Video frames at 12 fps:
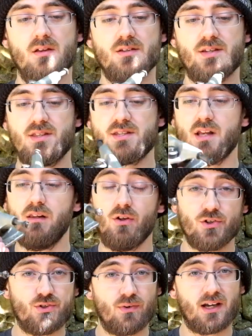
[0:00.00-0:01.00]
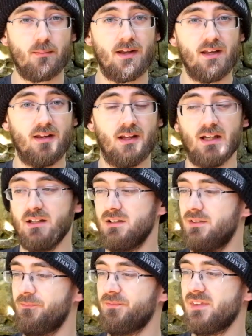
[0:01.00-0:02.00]
So there's a lot to recommend here.
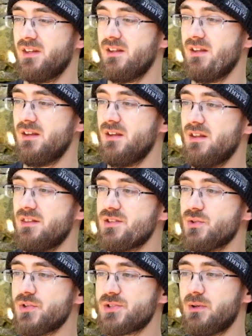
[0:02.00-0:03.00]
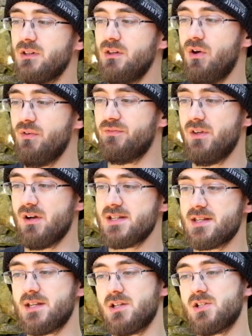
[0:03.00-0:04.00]
There's also a lot of nice
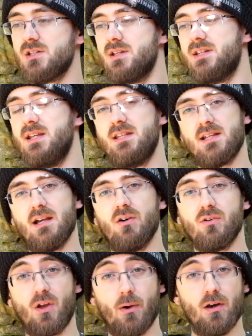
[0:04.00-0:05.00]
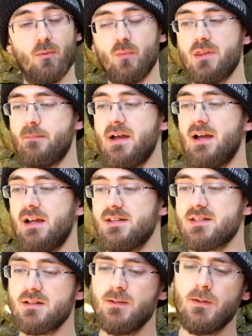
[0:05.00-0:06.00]
attention to detail going on with the
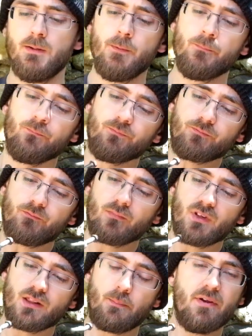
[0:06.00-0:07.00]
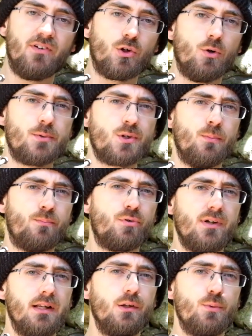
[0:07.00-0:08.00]
Bears. The pivot cups come
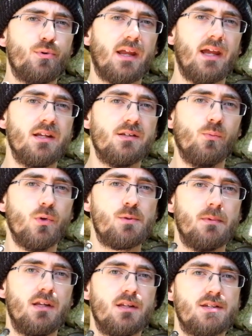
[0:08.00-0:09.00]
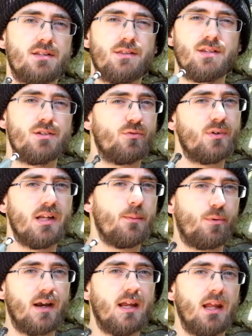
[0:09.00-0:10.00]
pre-lubricated, which means there's not really a
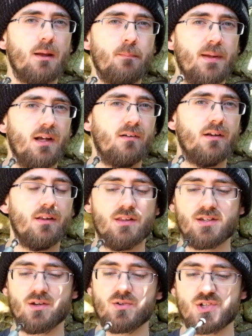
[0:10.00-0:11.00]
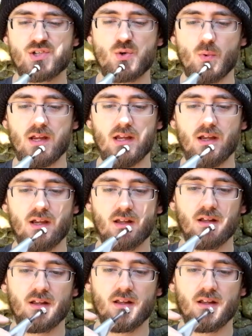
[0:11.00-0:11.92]
breaking in period and there's no squeak.